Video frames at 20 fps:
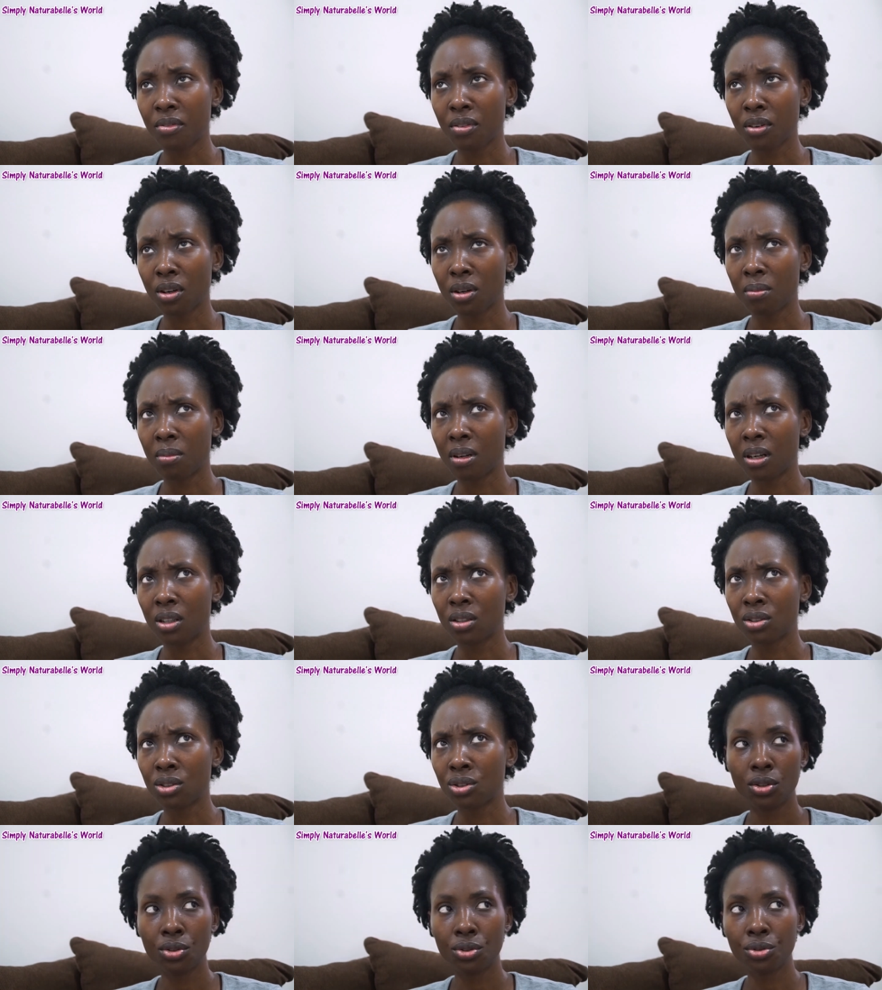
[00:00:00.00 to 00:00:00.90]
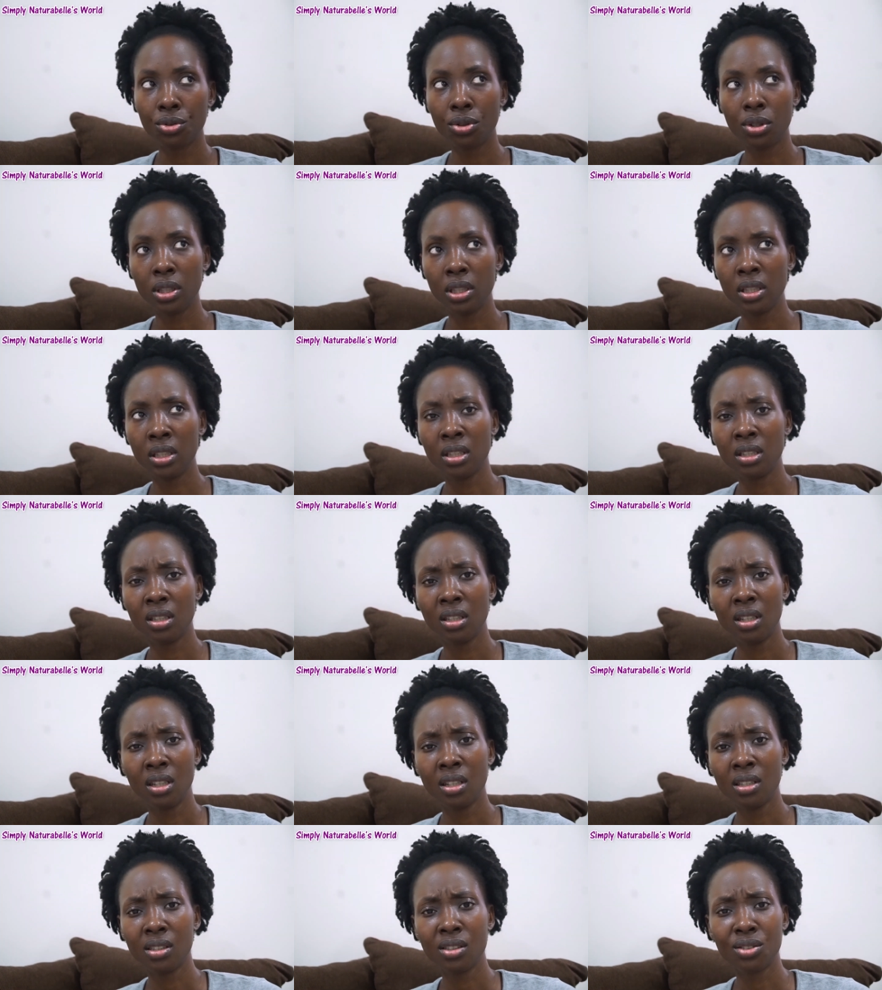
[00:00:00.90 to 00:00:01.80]
for about three
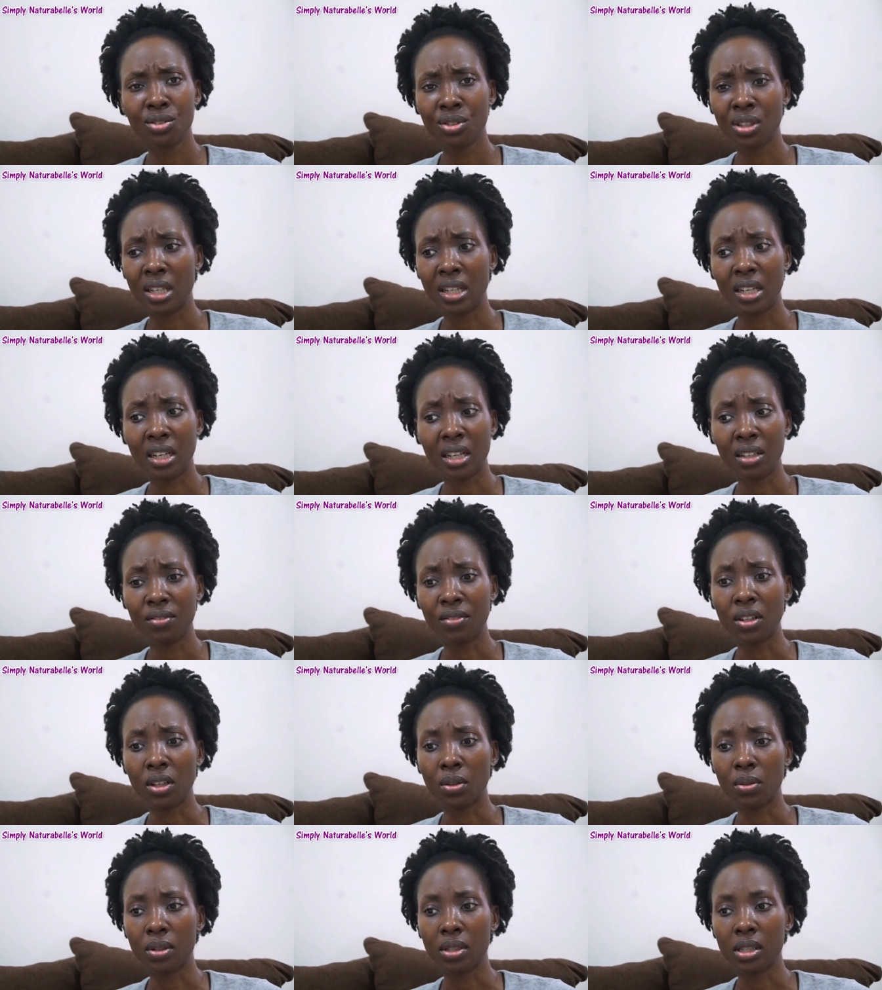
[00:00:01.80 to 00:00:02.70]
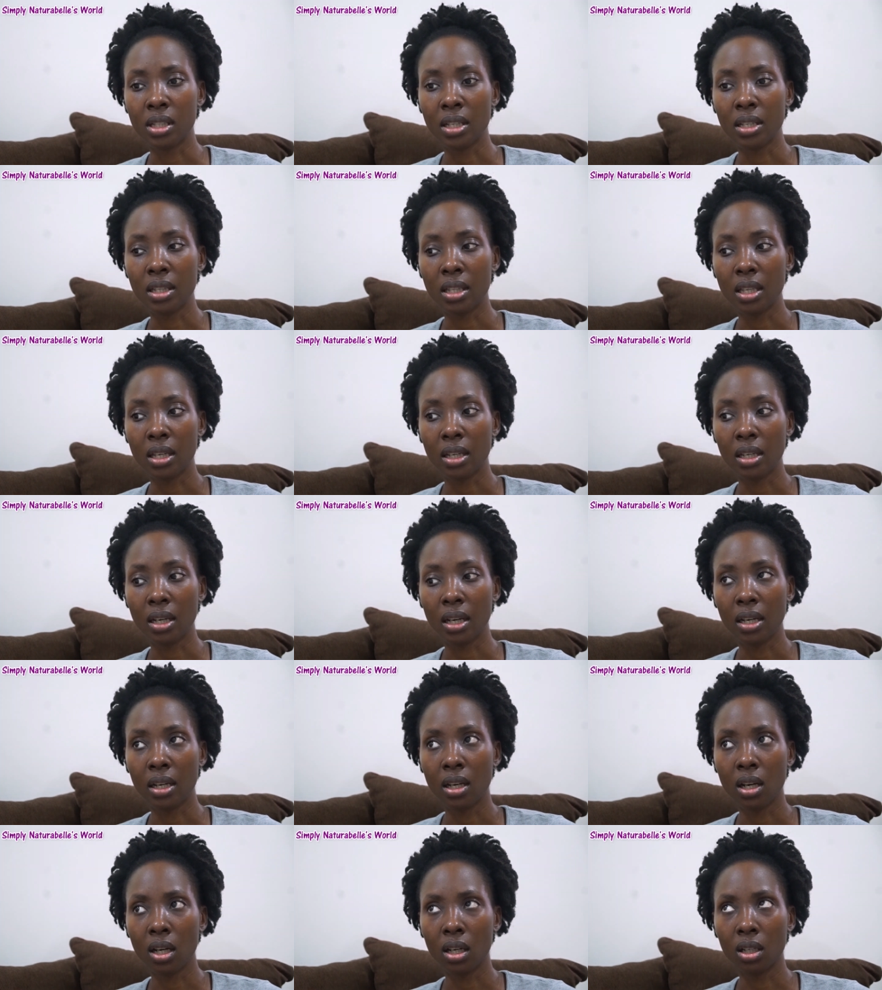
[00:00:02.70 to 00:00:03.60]
three and a half hours I think I
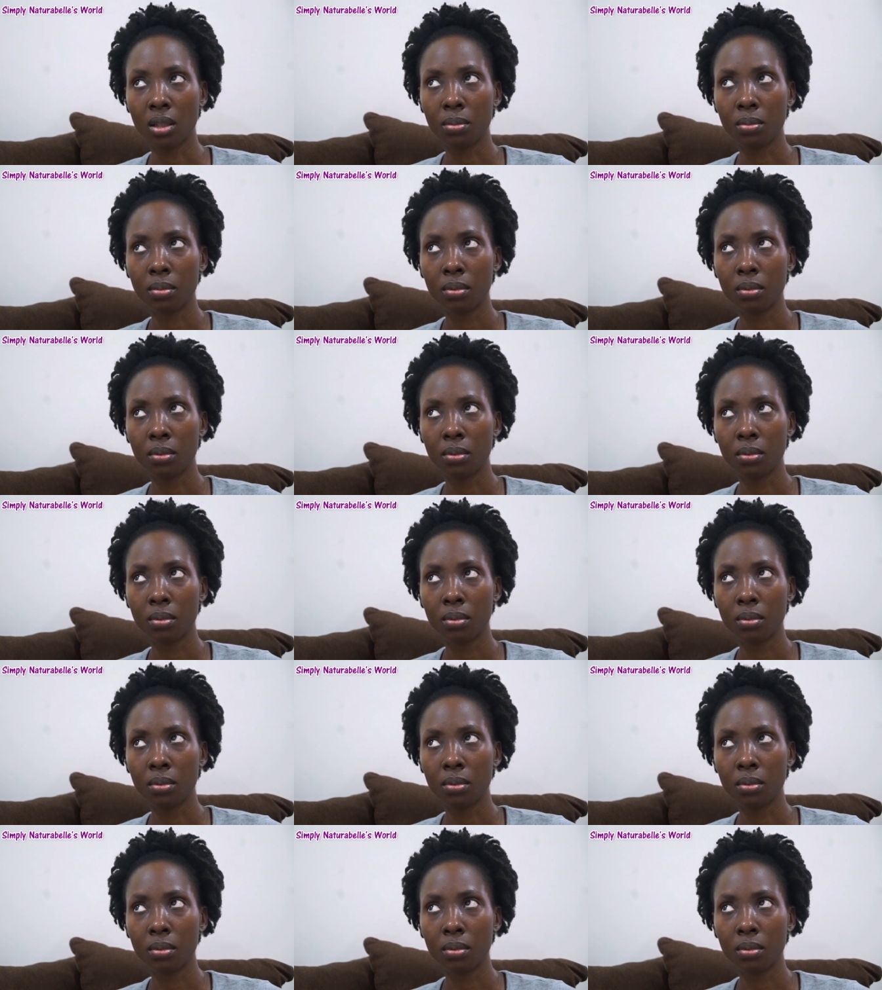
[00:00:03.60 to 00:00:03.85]
got up